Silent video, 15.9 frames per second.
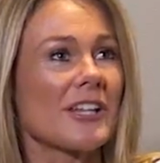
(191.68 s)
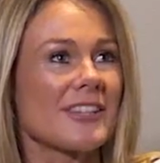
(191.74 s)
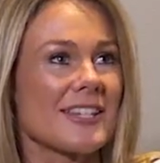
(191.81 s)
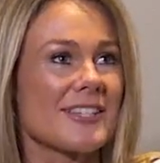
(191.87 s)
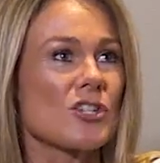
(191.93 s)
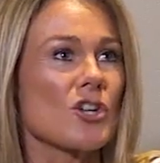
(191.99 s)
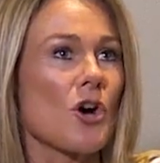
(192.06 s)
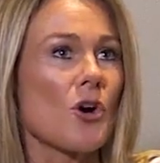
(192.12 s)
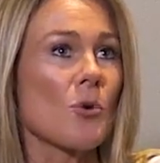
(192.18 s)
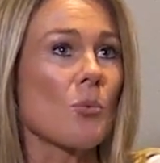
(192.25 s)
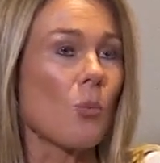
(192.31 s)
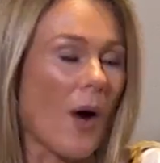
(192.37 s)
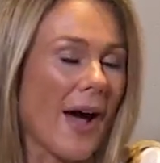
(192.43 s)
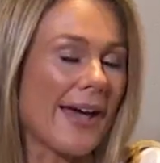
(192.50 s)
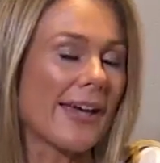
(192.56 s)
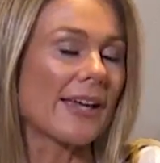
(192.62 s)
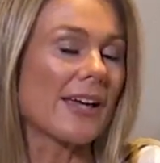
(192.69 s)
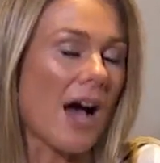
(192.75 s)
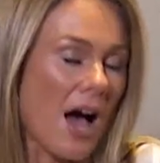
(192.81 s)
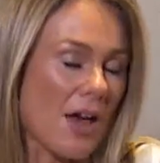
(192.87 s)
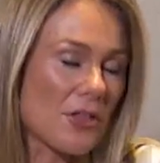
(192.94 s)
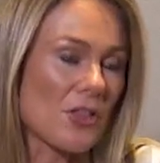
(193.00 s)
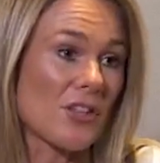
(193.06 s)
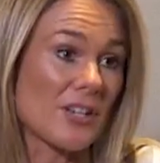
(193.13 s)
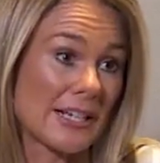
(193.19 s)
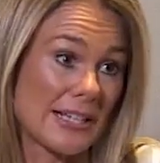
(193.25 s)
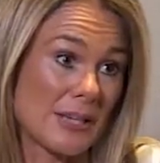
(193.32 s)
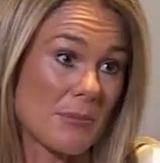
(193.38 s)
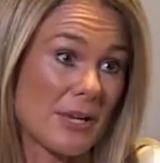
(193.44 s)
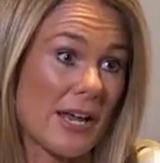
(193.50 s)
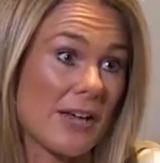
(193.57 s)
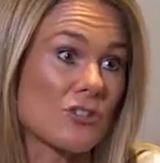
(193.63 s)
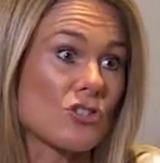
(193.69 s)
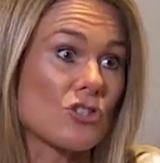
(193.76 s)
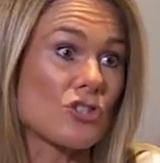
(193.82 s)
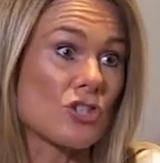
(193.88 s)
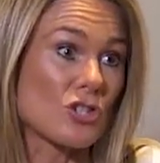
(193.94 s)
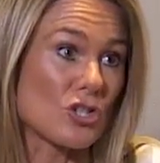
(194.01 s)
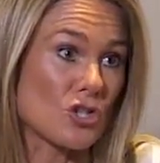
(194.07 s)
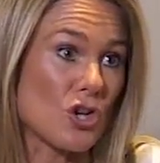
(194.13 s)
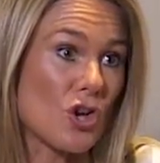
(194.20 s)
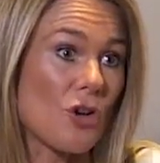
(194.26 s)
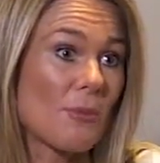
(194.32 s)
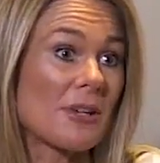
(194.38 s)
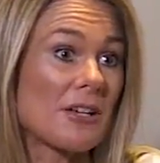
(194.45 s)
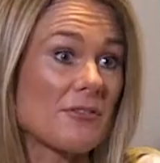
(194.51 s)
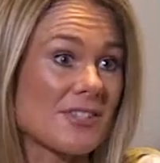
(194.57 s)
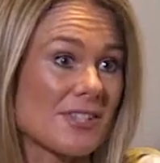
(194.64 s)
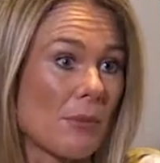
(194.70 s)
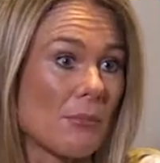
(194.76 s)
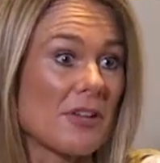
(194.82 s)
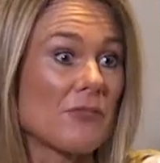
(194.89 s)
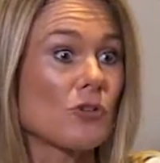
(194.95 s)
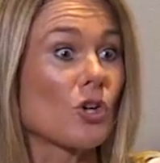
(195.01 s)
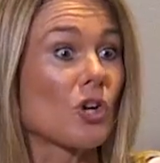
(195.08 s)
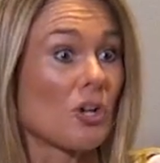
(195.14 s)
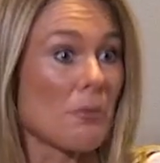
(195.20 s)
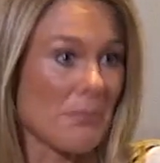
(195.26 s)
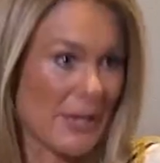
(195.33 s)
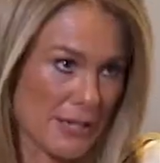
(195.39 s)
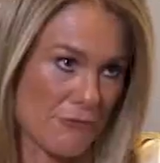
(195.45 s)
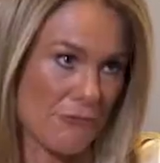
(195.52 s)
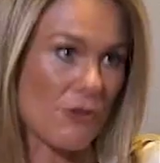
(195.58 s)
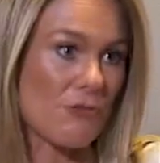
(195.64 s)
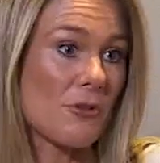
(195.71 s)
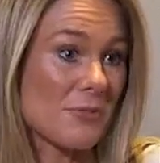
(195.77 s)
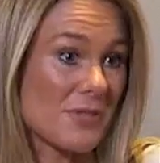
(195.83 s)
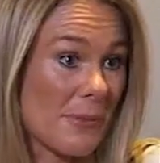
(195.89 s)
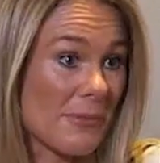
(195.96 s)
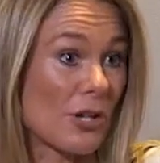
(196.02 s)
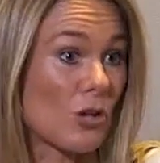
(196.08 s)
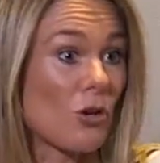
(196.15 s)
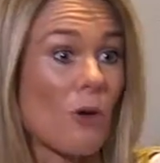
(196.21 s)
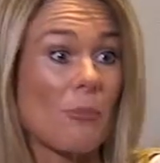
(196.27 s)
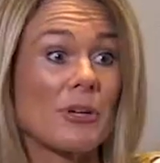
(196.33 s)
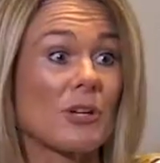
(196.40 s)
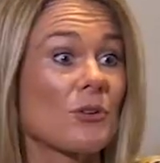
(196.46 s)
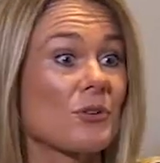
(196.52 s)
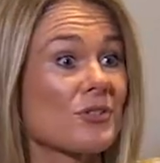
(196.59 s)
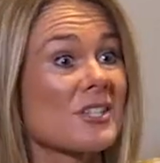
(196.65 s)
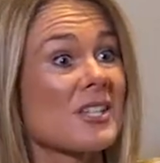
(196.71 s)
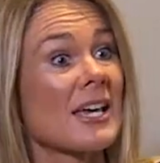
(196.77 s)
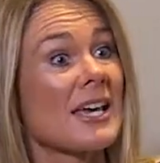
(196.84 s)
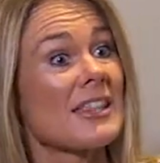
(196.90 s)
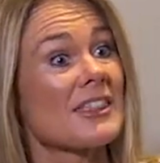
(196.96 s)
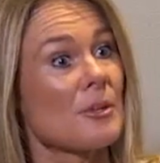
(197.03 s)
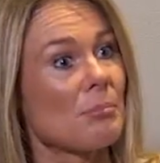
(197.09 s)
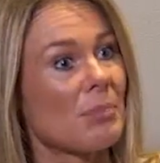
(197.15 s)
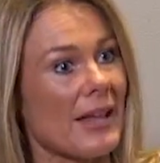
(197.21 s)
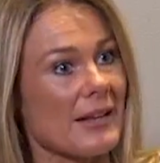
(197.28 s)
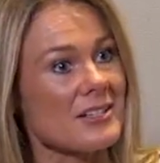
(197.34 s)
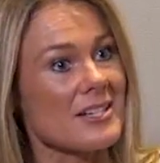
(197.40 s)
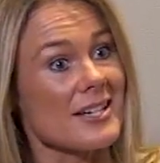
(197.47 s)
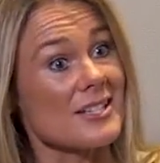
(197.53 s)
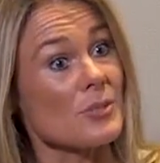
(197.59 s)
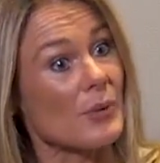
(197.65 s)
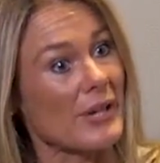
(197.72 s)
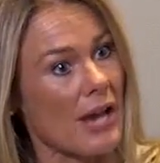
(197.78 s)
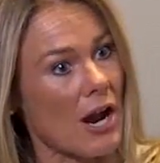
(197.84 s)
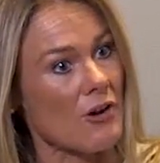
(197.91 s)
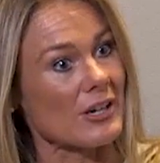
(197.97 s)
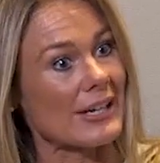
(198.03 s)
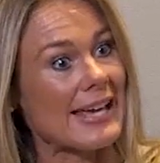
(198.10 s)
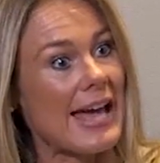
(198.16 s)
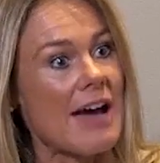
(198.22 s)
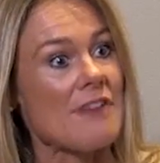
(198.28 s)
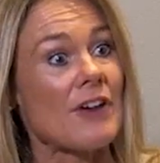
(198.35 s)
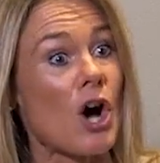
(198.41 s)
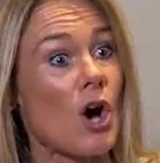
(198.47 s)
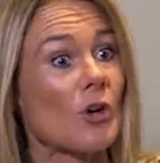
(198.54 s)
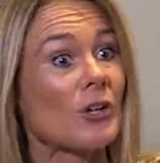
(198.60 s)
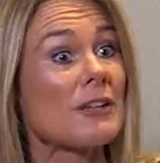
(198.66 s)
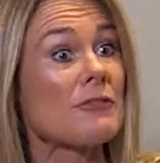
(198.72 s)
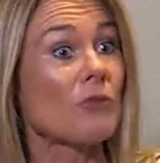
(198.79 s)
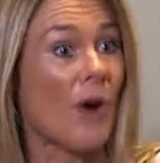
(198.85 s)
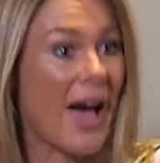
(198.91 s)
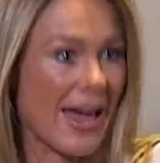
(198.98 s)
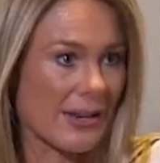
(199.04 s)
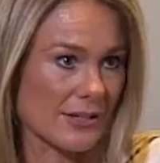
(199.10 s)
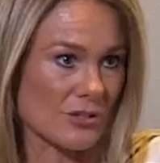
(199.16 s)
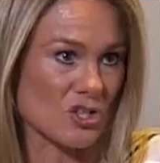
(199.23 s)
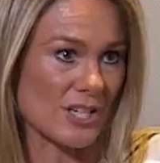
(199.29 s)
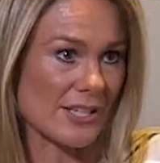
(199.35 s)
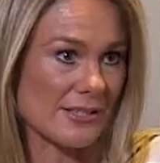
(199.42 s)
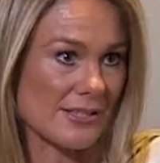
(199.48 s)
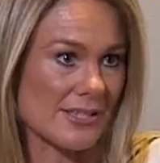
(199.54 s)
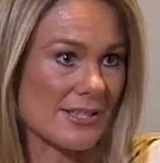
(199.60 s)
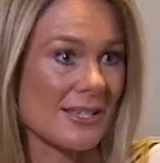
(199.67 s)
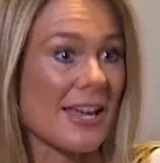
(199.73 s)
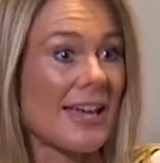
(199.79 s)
There's no way other than elimination to determine if you're going to benefit from something or not, because the blood tests we currently have are only for allergies.